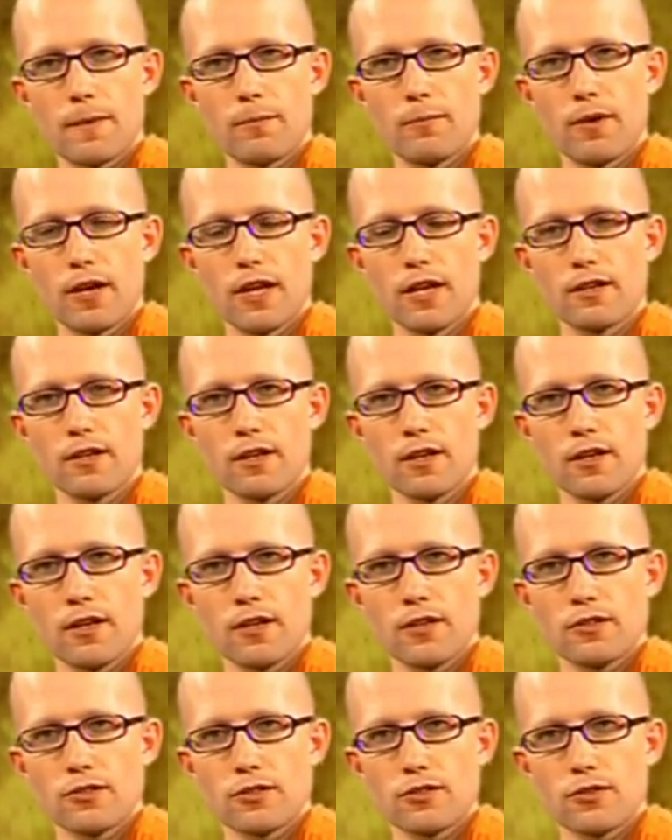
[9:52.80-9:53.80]
but
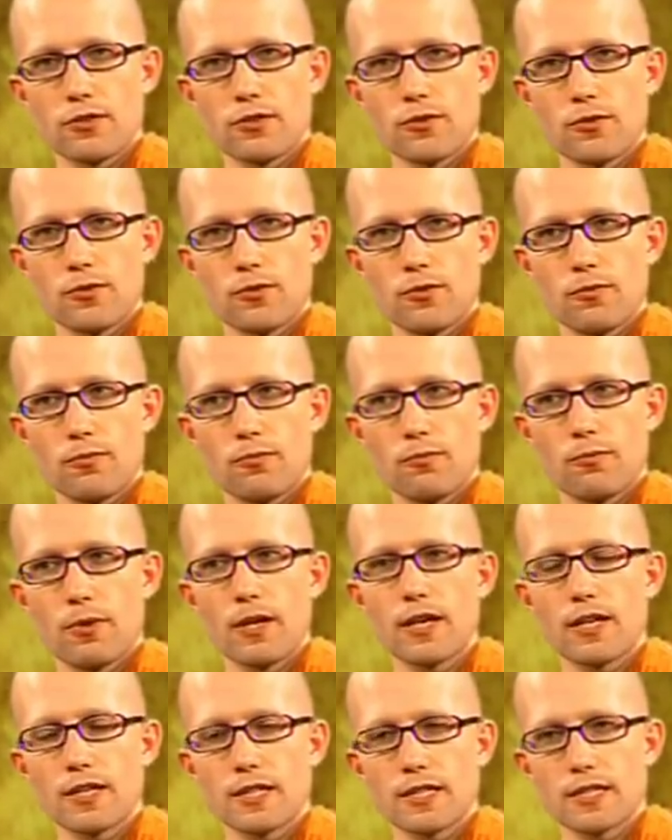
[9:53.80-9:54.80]
to
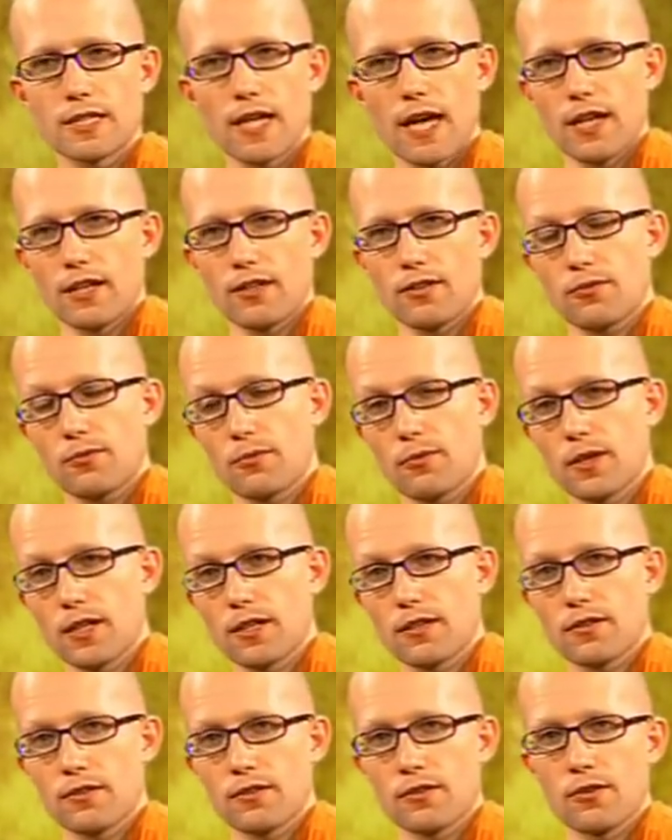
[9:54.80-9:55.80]
be content
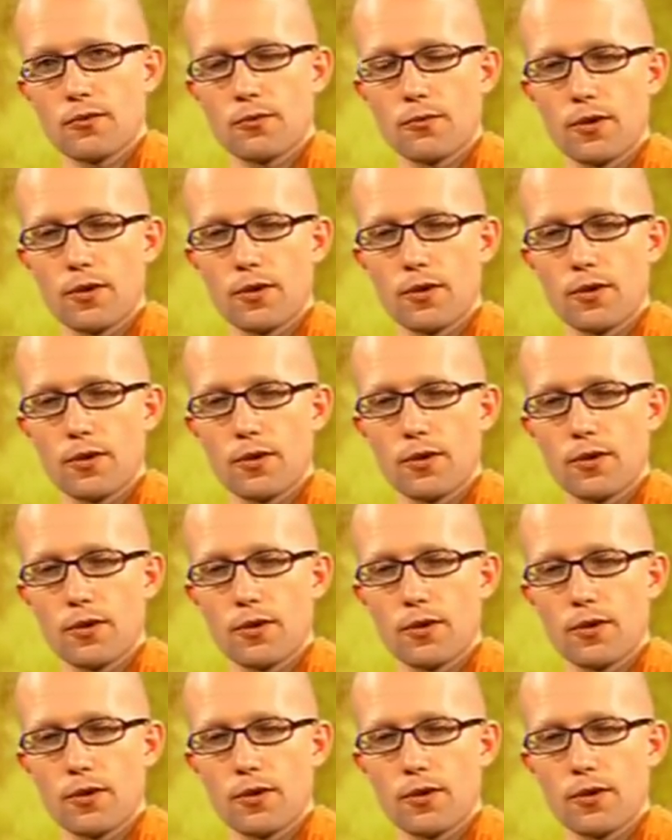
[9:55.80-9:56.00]
with